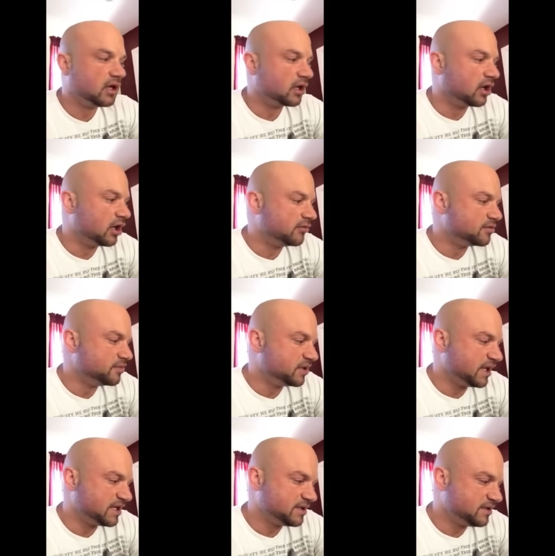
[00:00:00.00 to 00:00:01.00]
carbs, but
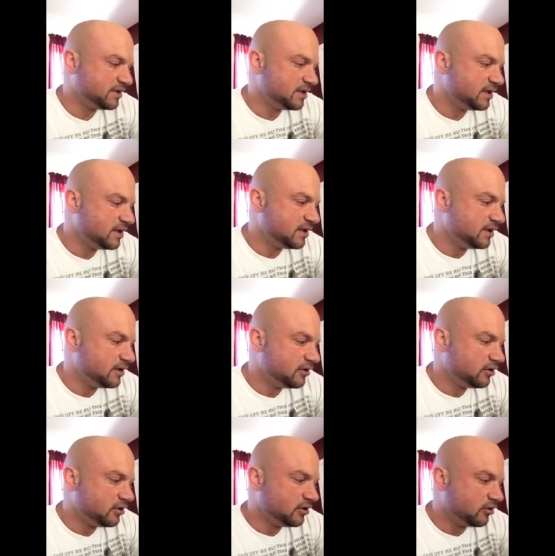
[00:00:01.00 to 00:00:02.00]
that's
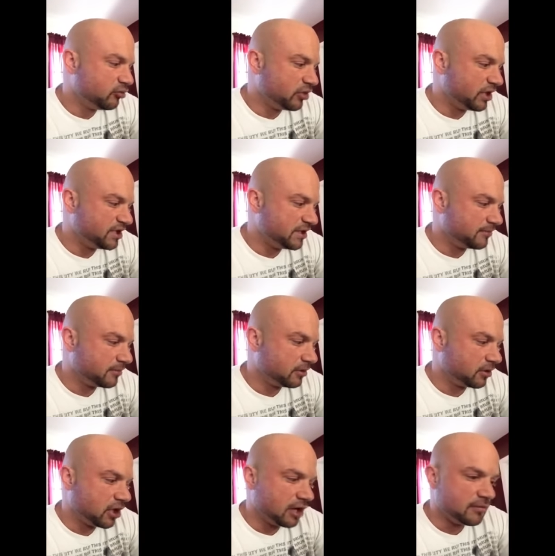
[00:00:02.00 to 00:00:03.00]
a pretty
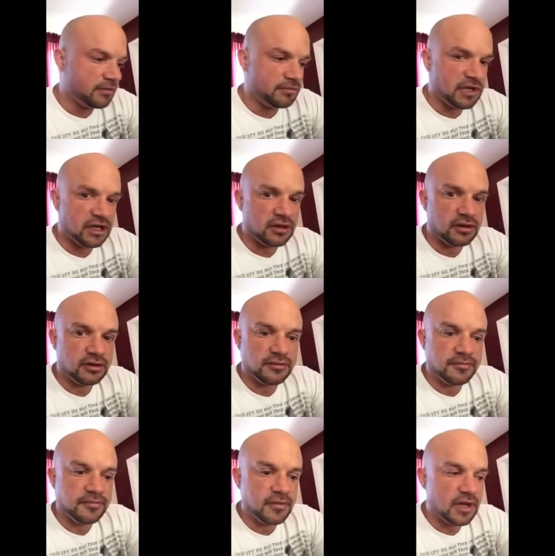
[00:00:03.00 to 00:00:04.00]
typical carb up meal.
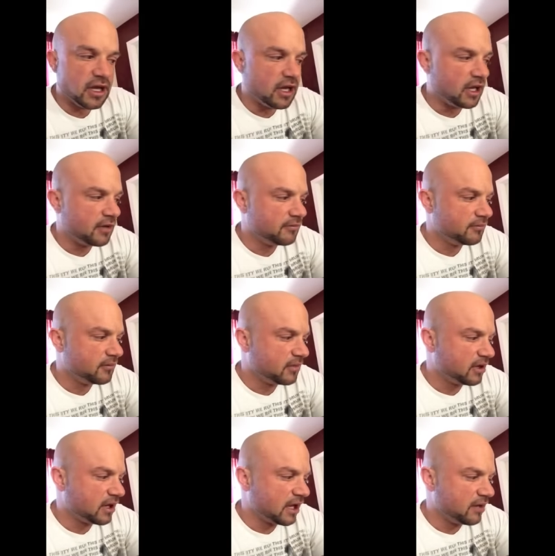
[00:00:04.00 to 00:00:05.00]
I
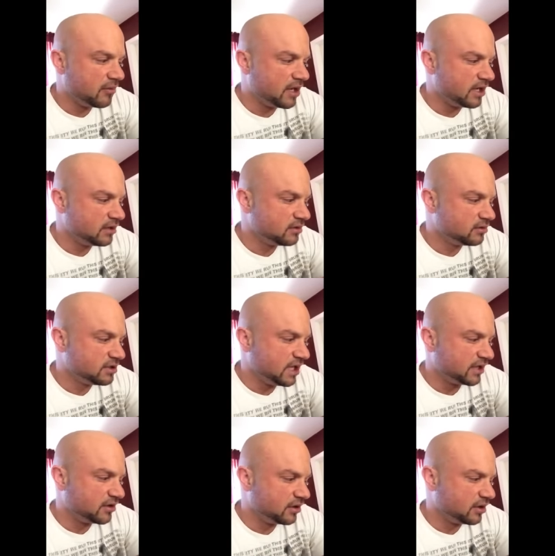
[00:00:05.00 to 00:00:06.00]
might
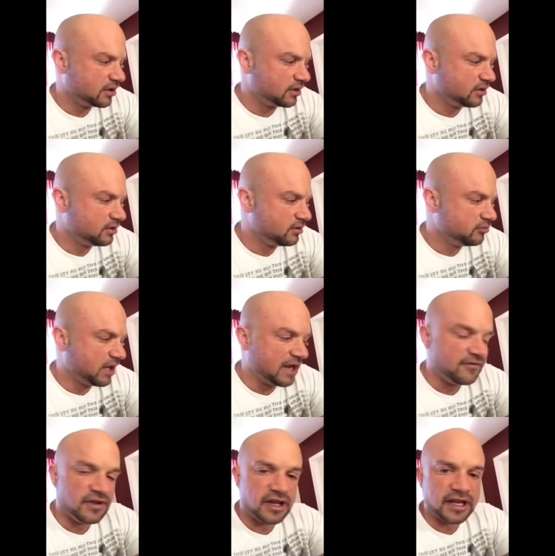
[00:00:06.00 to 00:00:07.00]
take the
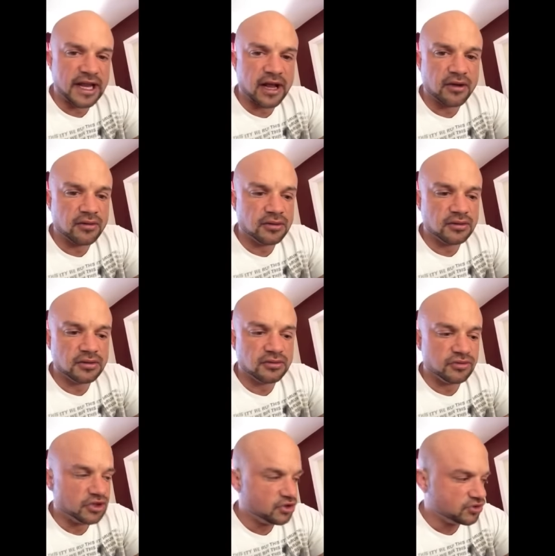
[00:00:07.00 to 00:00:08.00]
pie filling out,
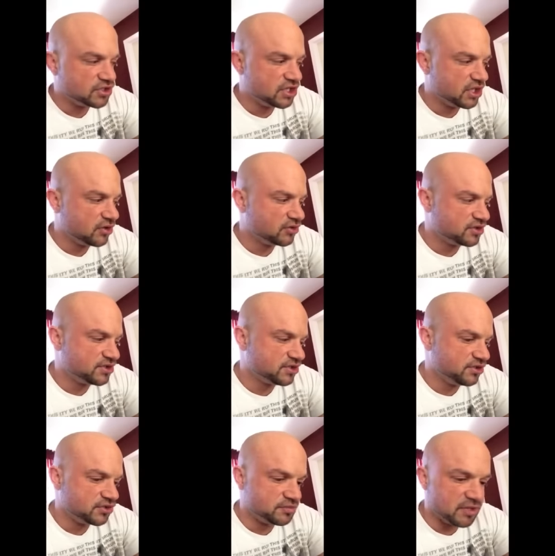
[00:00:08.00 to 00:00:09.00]
reduce the
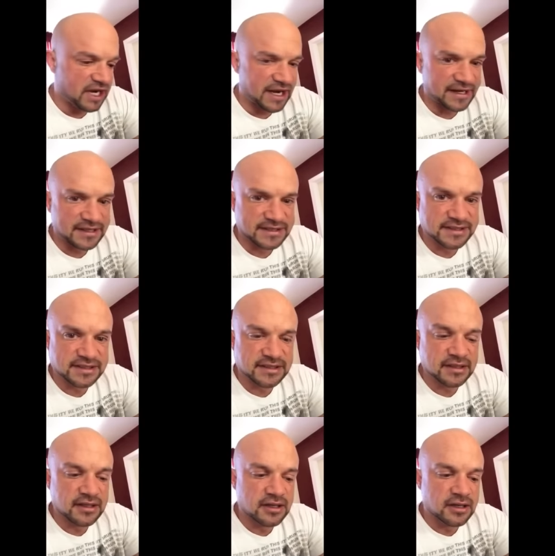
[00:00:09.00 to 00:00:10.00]
oats, use bananas,
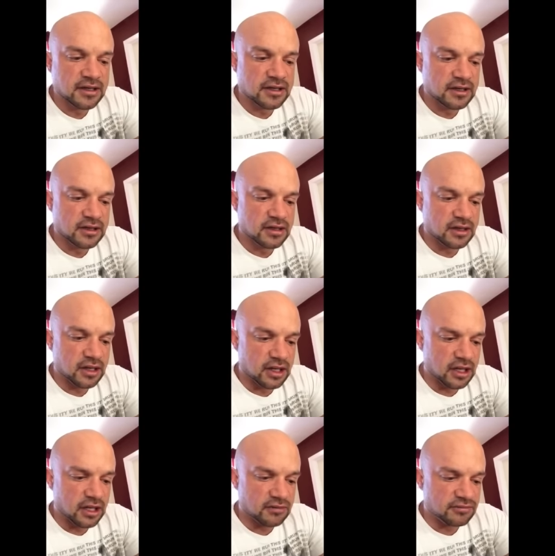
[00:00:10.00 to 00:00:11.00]

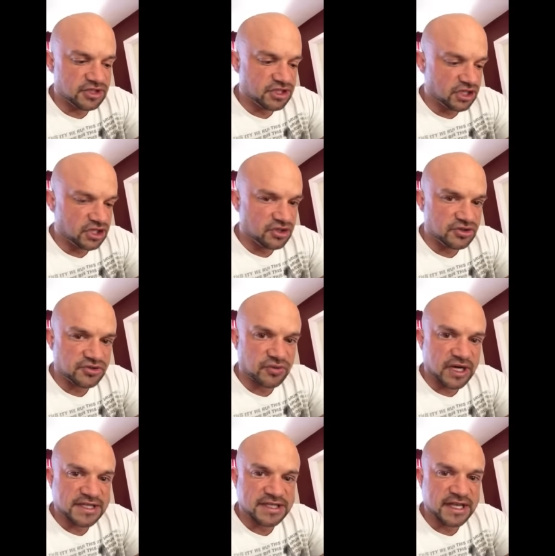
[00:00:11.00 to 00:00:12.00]
start to use
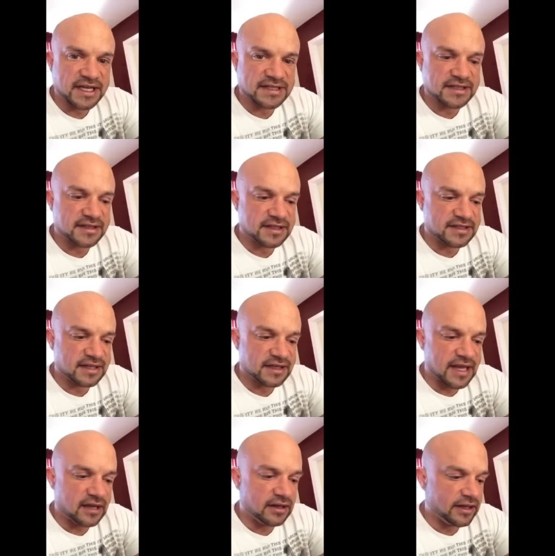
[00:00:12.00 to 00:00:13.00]
rice cakes and things like
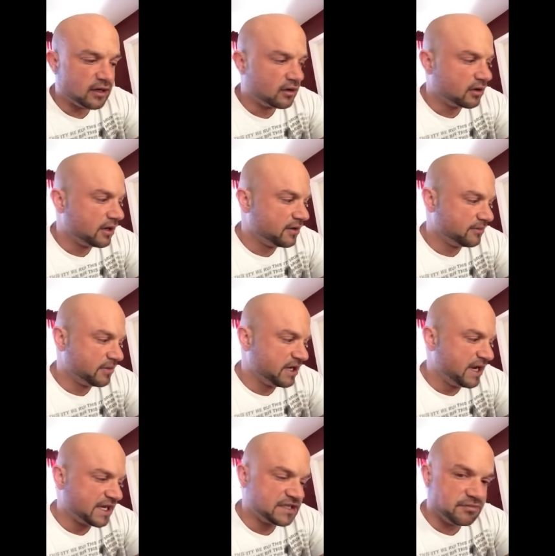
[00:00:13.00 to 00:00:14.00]
that later. I think my
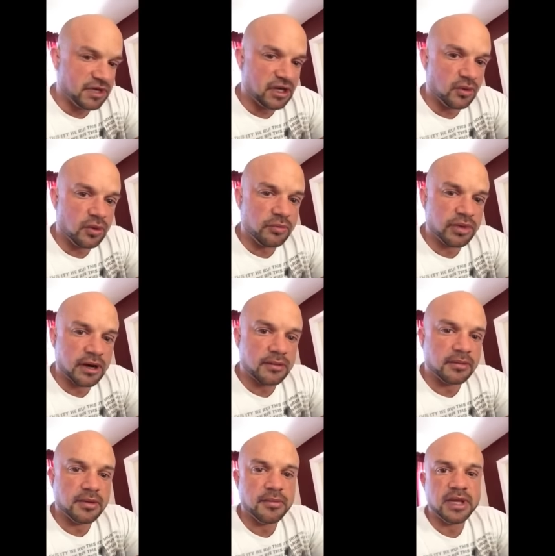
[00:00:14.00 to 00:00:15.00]
next meal will
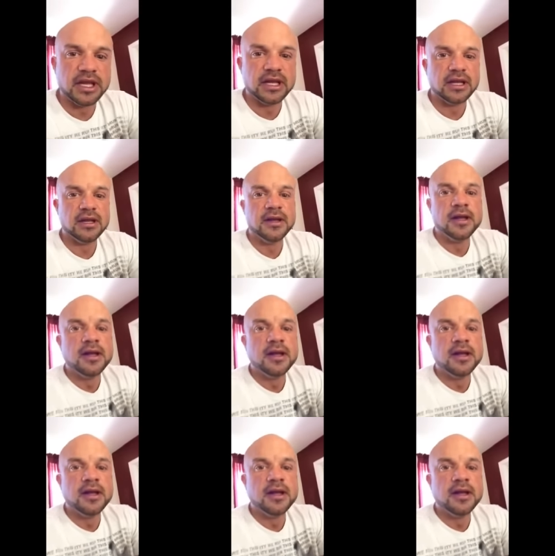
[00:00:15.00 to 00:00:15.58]
probably be